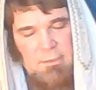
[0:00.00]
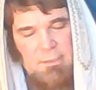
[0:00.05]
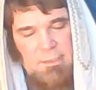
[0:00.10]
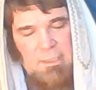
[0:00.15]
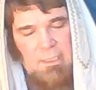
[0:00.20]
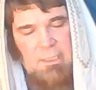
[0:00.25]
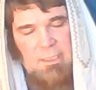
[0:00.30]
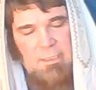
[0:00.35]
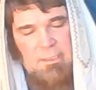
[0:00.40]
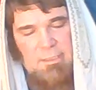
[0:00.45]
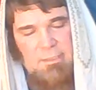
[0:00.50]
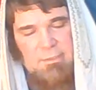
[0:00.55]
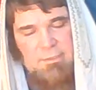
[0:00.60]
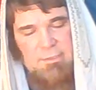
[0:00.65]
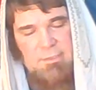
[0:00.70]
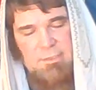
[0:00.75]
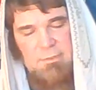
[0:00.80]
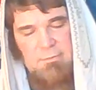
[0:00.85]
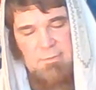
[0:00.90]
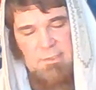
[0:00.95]
Yah
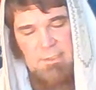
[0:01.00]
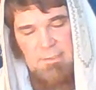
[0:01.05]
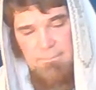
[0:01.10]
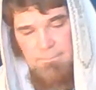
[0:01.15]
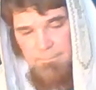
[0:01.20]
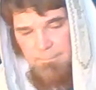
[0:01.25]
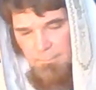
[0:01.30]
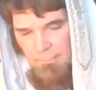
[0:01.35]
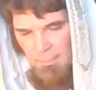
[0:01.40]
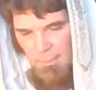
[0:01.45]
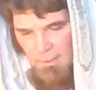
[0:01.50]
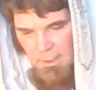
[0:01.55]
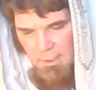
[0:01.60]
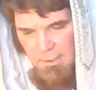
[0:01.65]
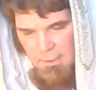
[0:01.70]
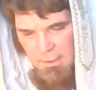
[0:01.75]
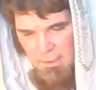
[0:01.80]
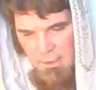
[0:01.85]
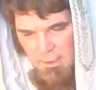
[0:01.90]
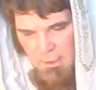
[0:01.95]
Yeshua
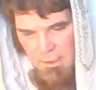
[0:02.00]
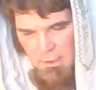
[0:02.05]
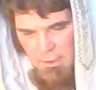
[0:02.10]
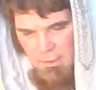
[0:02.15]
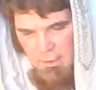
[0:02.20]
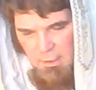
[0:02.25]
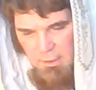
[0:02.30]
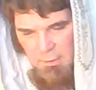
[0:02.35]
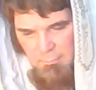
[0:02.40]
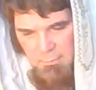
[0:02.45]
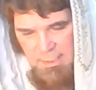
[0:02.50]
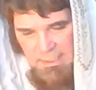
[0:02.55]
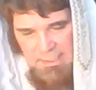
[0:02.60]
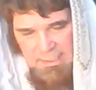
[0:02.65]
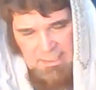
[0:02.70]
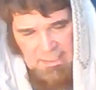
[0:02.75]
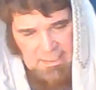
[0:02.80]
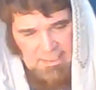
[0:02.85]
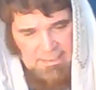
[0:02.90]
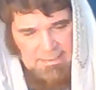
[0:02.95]

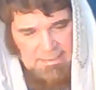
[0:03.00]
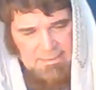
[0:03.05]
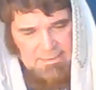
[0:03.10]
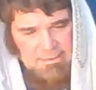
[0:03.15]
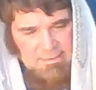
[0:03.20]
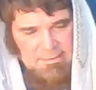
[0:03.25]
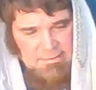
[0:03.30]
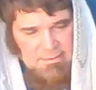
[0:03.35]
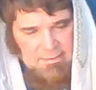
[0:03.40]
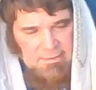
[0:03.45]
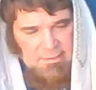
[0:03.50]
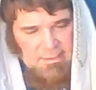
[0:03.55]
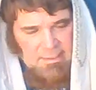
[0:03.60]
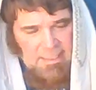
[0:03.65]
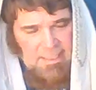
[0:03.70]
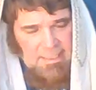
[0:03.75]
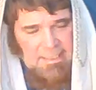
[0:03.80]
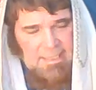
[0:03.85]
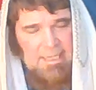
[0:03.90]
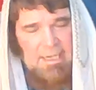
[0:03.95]
because
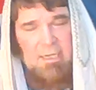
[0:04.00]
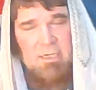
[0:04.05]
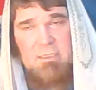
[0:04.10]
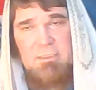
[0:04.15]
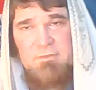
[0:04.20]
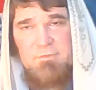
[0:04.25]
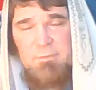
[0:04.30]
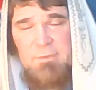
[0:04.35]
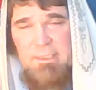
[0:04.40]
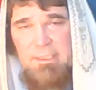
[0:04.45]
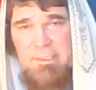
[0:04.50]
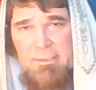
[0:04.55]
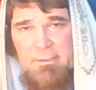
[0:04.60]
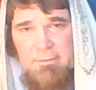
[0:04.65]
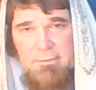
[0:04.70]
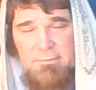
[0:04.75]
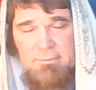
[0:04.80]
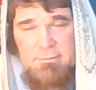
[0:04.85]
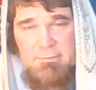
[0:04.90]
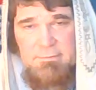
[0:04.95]
he cares for
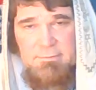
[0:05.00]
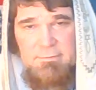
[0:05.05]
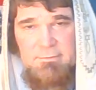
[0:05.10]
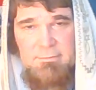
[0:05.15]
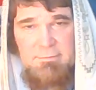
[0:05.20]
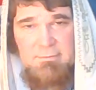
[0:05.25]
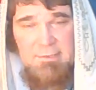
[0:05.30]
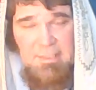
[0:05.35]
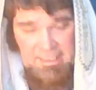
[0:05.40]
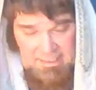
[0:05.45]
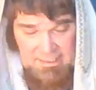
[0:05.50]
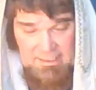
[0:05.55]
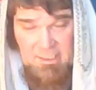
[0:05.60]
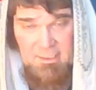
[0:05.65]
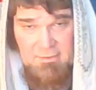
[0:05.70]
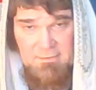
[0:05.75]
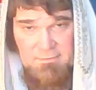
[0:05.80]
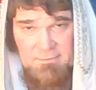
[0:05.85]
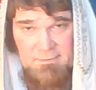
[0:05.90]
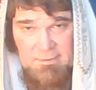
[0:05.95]
you. He
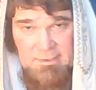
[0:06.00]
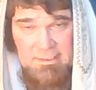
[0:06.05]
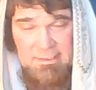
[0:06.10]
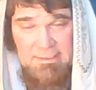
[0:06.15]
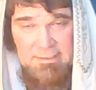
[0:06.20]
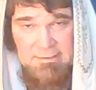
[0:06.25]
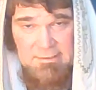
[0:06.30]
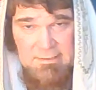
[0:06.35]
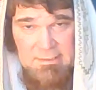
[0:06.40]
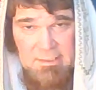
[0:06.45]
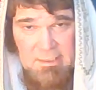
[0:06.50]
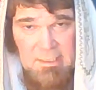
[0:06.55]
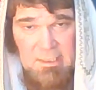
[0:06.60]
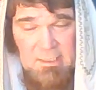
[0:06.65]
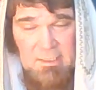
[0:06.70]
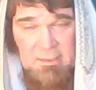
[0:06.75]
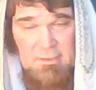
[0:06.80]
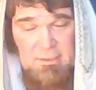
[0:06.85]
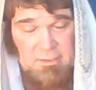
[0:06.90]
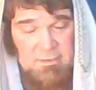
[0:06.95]
cares for you.
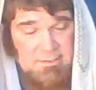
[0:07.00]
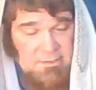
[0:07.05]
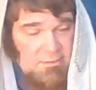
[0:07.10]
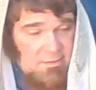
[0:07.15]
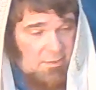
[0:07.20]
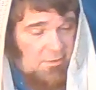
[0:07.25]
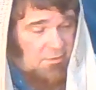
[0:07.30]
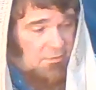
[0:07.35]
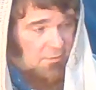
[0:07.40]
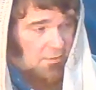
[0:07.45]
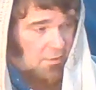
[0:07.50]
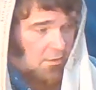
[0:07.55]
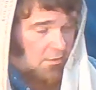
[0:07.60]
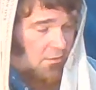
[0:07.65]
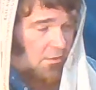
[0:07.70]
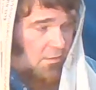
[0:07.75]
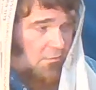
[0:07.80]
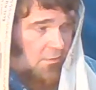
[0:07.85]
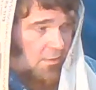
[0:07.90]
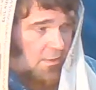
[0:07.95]
He, so you throw
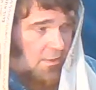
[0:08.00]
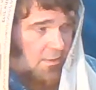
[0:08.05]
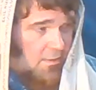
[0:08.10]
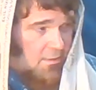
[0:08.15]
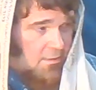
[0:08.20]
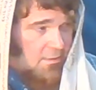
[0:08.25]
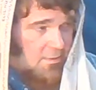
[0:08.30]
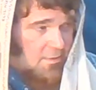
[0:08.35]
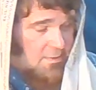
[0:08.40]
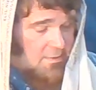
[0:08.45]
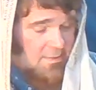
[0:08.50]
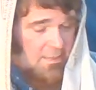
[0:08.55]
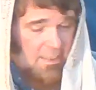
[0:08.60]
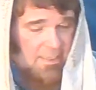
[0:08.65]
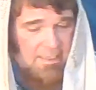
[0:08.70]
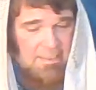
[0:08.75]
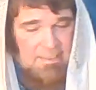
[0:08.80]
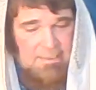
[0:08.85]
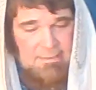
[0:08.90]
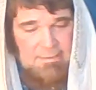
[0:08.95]
all the
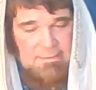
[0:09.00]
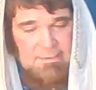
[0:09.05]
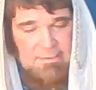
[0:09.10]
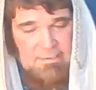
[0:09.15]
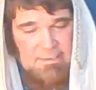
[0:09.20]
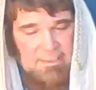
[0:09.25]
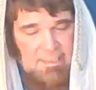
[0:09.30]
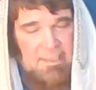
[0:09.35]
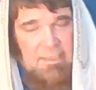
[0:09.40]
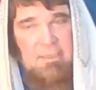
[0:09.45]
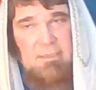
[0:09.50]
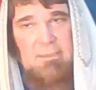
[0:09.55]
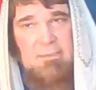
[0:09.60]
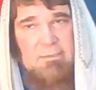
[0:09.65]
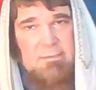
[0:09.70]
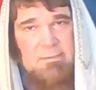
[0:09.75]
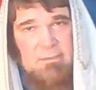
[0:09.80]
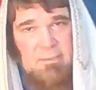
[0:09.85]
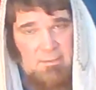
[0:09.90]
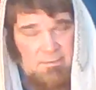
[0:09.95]
anxieties and
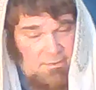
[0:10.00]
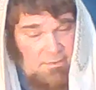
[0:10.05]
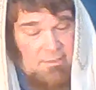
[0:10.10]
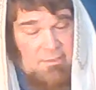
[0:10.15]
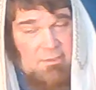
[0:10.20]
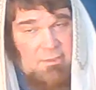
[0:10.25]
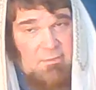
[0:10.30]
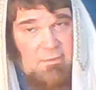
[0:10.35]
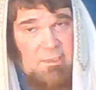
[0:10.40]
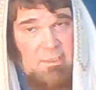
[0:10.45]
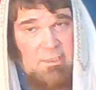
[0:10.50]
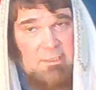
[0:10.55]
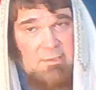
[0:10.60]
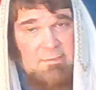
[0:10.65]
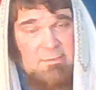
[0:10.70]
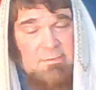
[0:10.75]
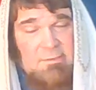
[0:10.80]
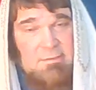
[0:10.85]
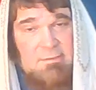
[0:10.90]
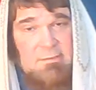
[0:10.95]
cares onto the
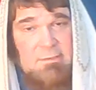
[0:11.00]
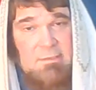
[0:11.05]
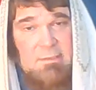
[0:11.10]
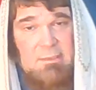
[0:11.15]
cross.